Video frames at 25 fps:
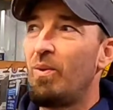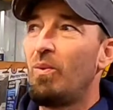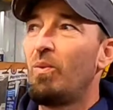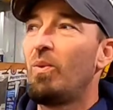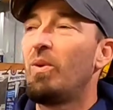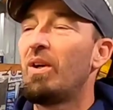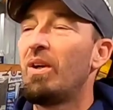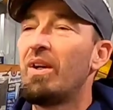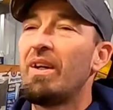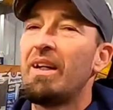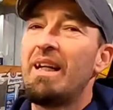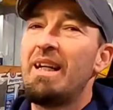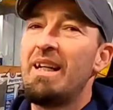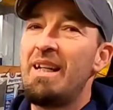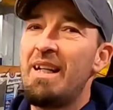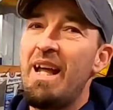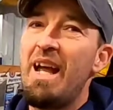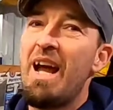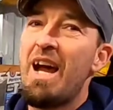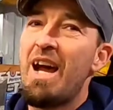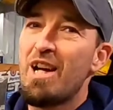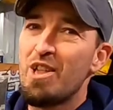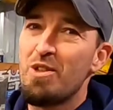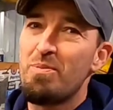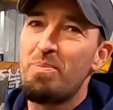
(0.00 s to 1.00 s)
where it
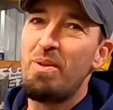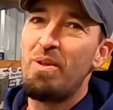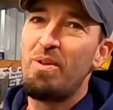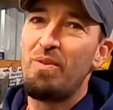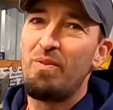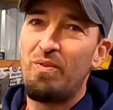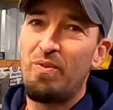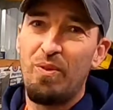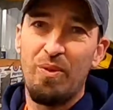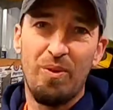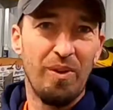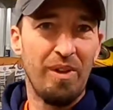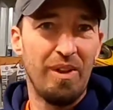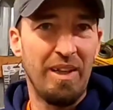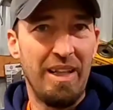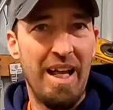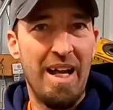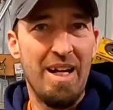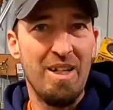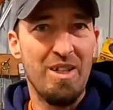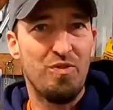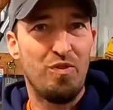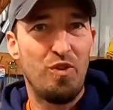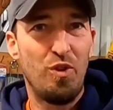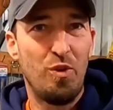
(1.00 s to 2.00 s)
has been for the
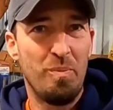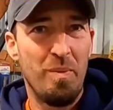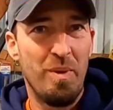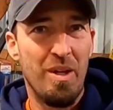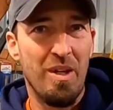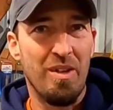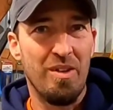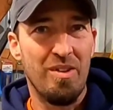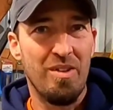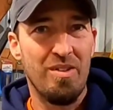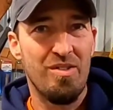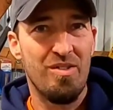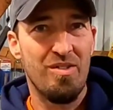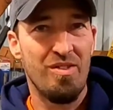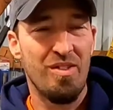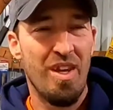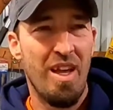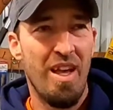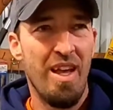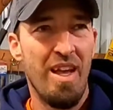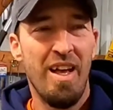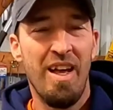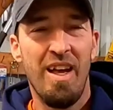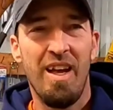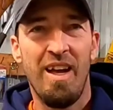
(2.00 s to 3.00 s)
last few months.
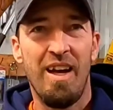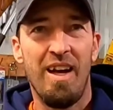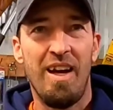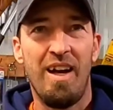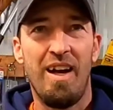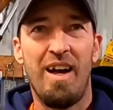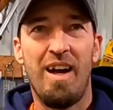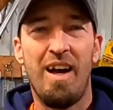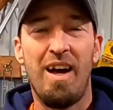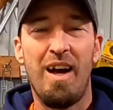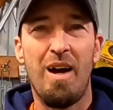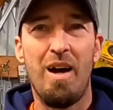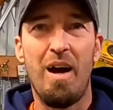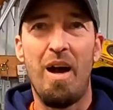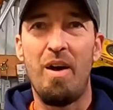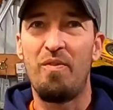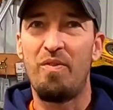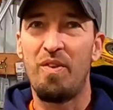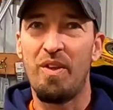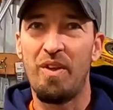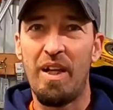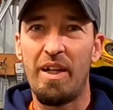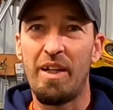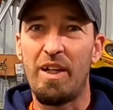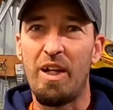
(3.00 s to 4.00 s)
I
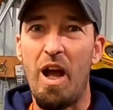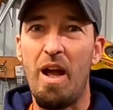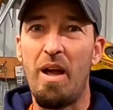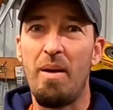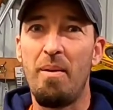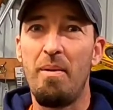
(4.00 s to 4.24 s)
feel like